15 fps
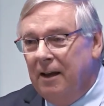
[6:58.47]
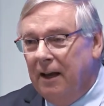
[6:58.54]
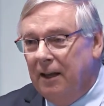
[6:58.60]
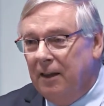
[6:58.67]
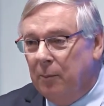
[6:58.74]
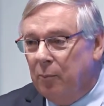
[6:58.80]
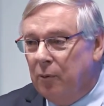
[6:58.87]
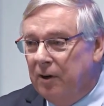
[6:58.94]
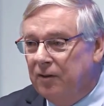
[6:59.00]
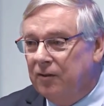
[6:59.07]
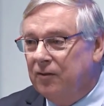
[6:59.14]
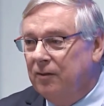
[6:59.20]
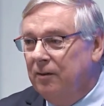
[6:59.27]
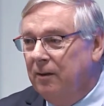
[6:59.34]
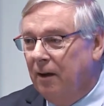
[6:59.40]
and the
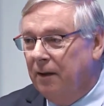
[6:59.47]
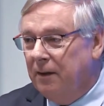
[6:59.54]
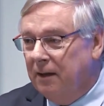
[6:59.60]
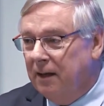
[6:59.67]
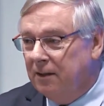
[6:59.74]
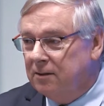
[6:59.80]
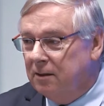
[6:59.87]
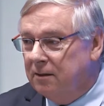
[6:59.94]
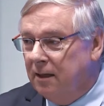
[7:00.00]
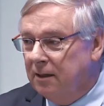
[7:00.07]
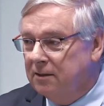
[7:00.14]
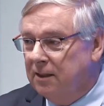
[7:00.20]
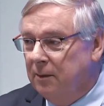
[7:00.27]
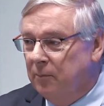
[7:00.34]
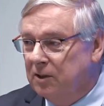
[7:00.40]
press, I think, has to take
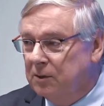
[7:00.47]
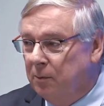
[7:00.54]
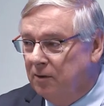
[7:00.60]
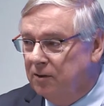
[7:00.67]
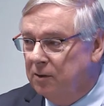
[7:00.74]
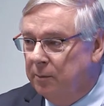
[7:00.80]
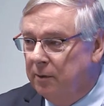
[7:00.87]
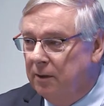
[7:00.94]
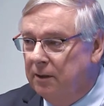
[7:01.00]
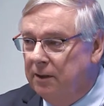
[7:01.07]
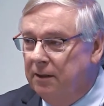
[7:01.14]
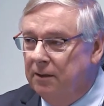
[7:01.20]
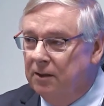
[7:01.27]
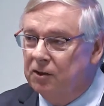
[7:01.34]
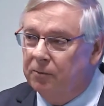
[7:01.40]
some responsibility
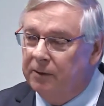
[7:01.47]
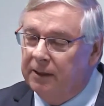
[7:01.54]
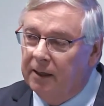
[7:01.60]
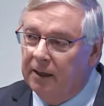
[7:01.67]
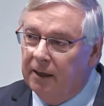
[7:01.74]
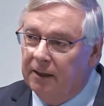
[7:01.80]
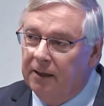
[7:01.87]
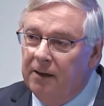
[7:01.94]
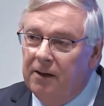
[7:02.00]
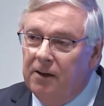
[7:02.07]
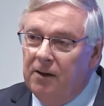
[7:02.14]
in this regard